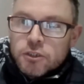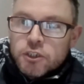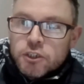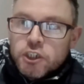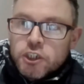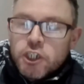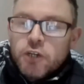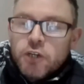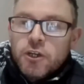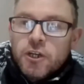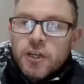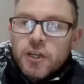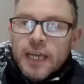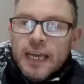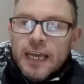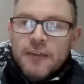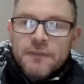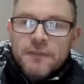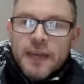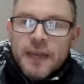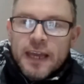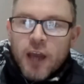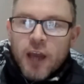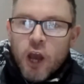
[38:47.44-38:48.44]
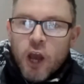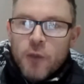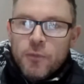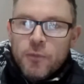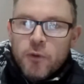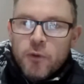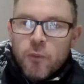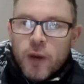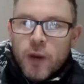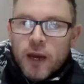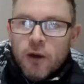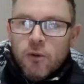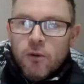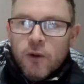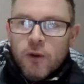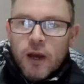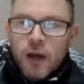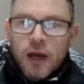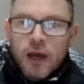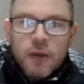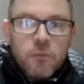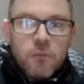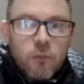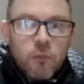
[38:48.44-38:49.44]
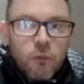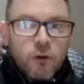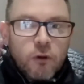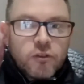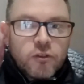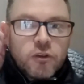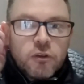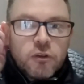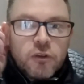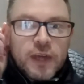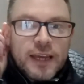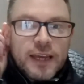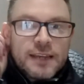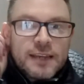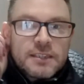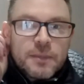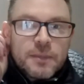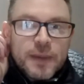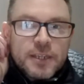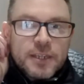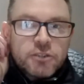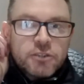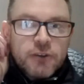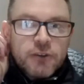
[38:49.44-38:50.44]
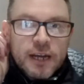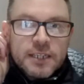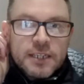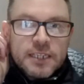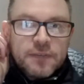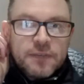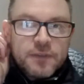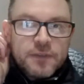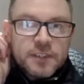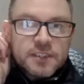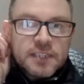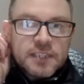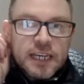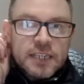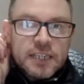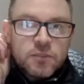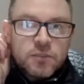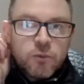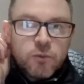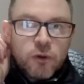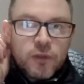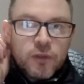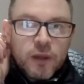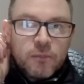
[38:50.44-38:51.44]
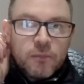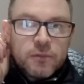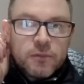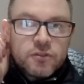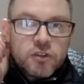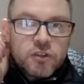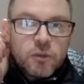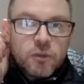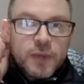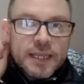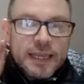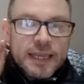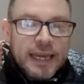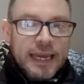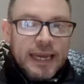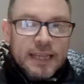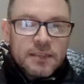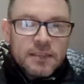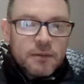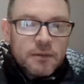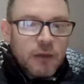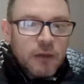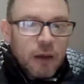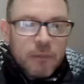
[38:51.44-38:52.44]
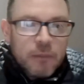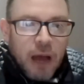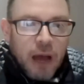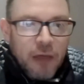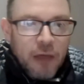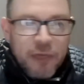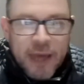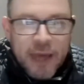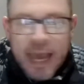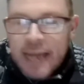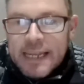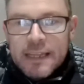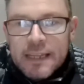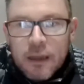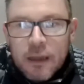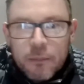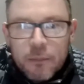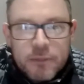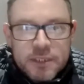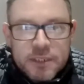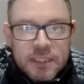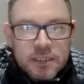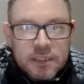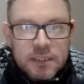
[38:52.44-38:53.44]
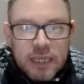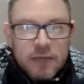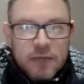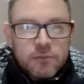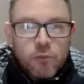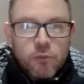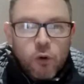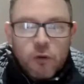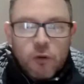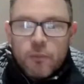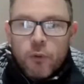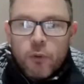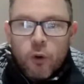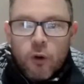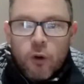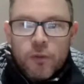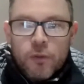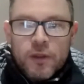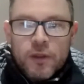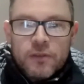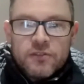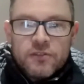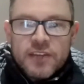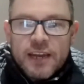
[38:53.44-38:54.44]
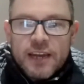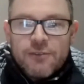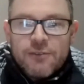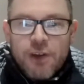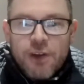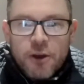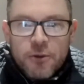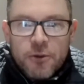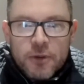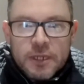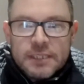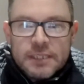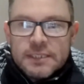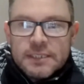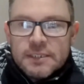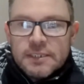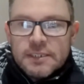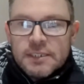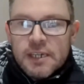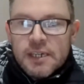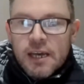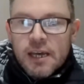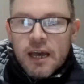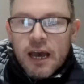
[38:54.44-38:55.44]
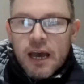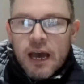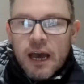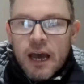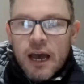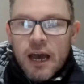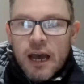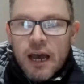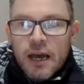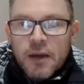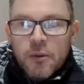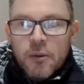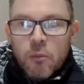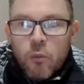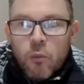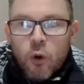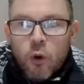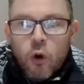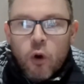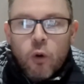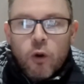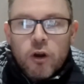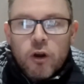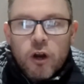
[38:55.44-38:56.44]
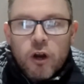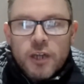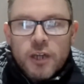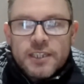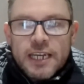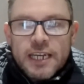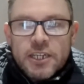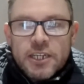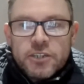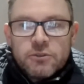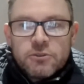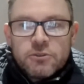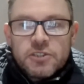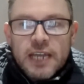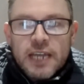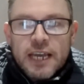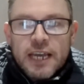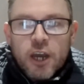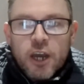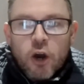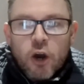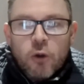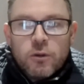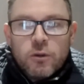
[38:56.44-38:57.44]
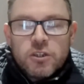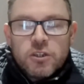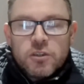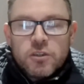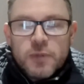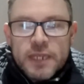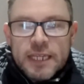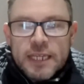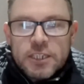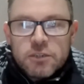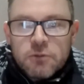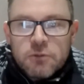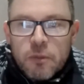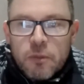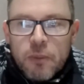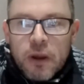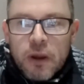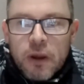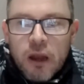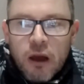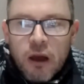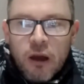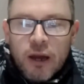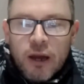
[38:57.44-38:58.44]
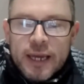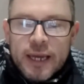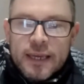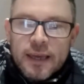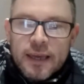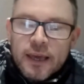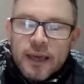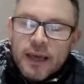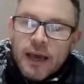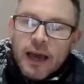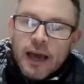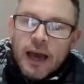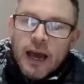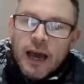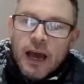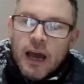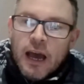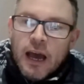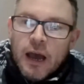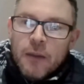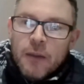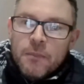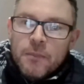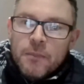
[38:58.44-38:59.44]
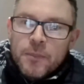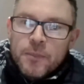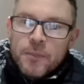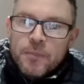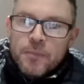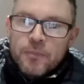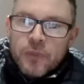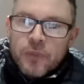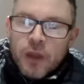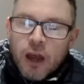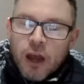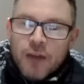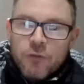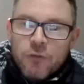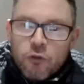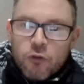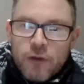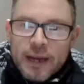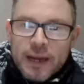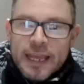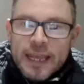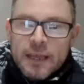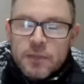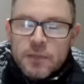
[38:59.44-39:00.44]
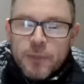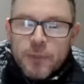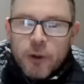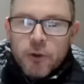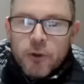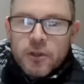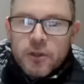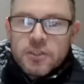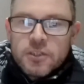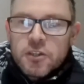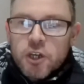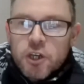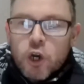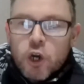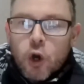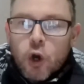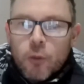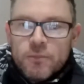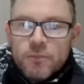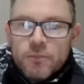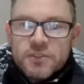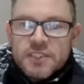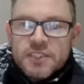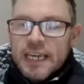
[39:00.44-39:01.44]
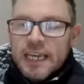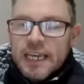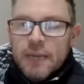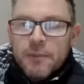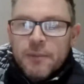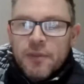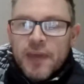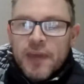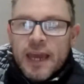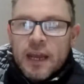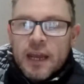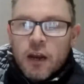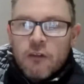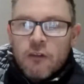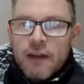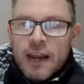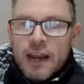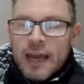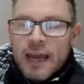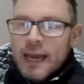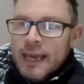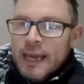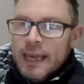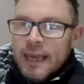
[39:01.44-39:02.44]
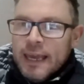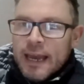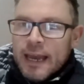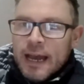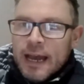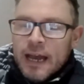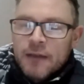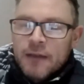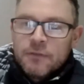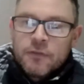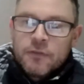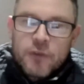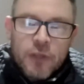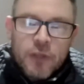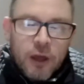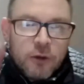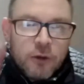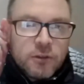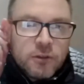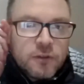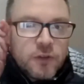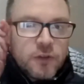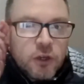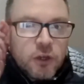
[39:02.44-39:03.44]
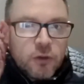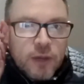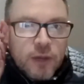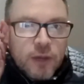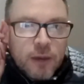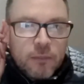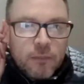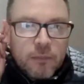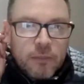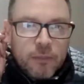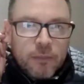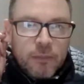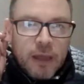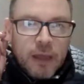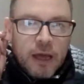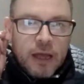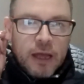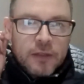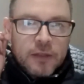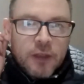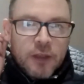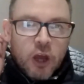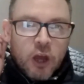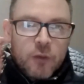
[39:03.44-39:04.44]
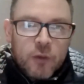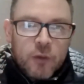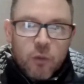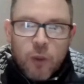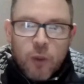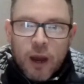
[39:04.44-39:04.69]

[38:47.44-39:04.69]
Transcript: Julian, evening, hope you're well. What do you think is the best strategy for success? What numbers do we need? I think any numbers is more important than zero. What organisational stakeholders do we need to reply? I've already spoken to the comms team at the NRLA, and for those of you that know me